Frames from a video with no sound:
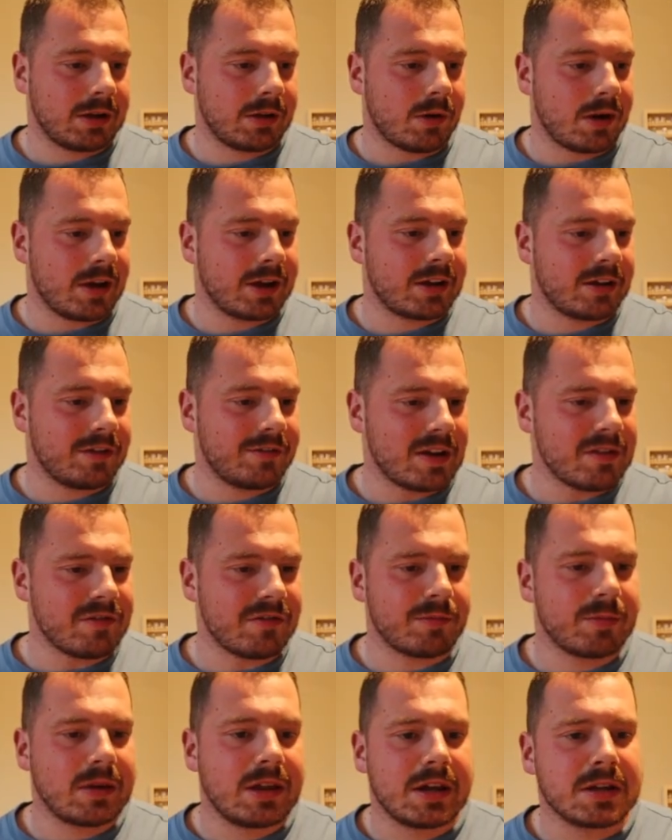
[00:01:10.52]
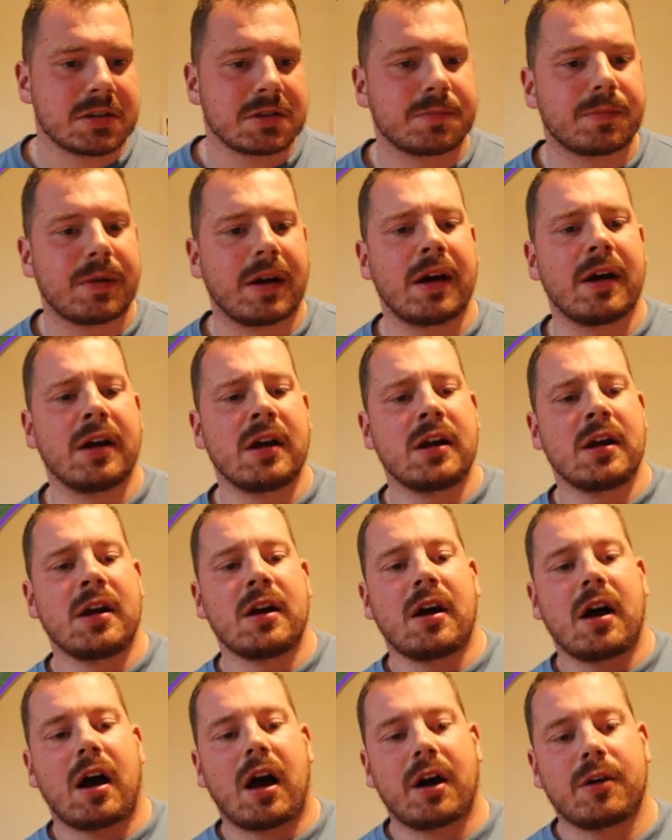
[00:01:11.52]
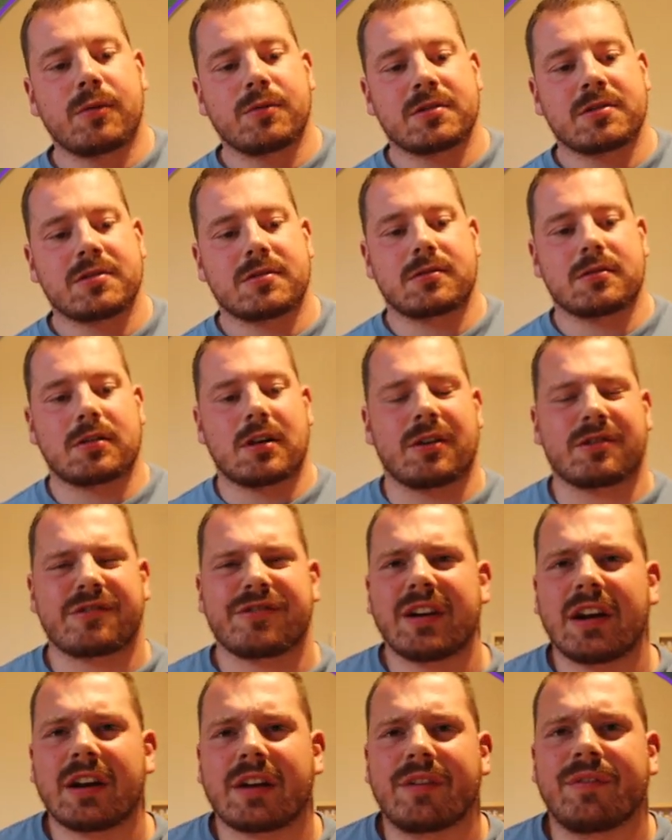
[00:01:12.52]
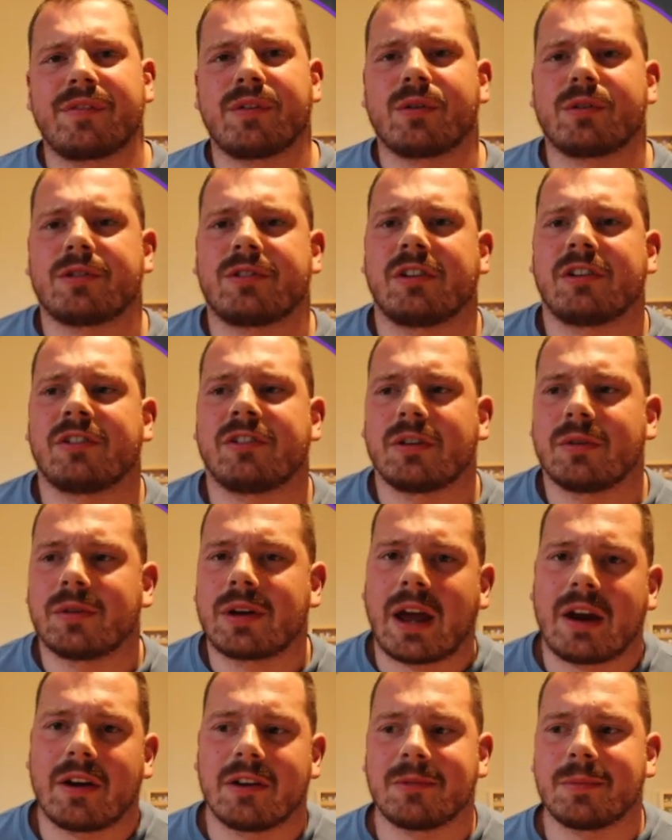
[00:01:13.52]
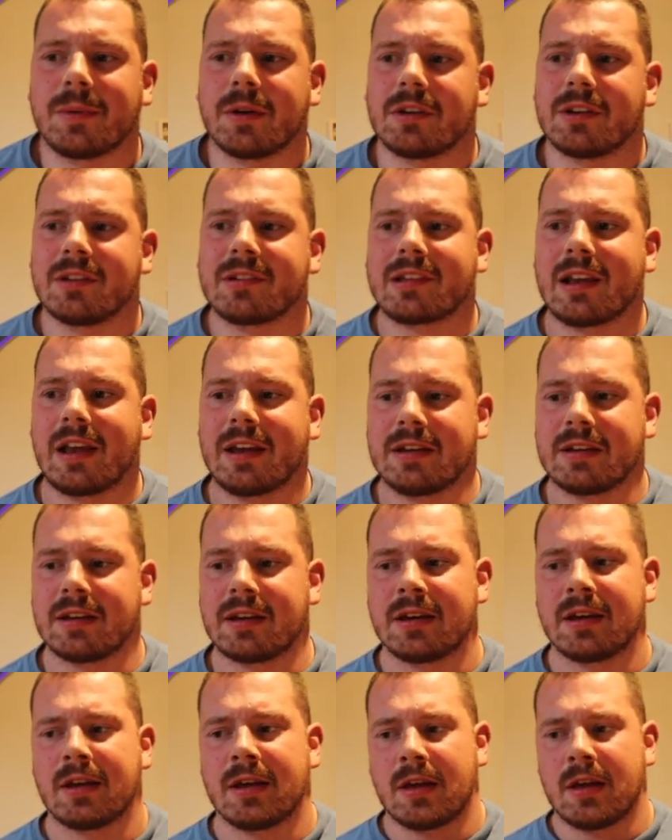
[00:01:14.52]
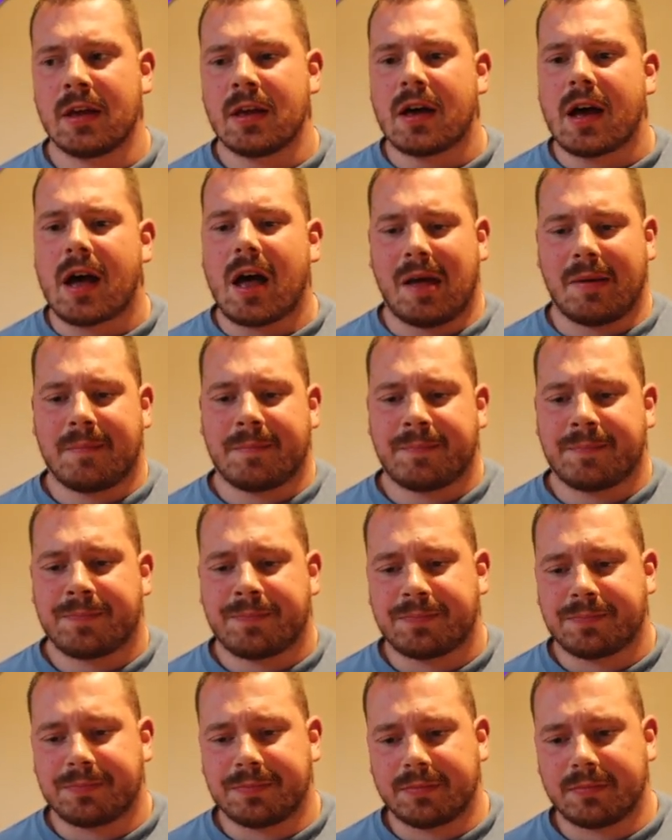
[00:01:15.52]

quite a good event for me, this, but I was really looking forward to the shield carry, to be honest. Like OSG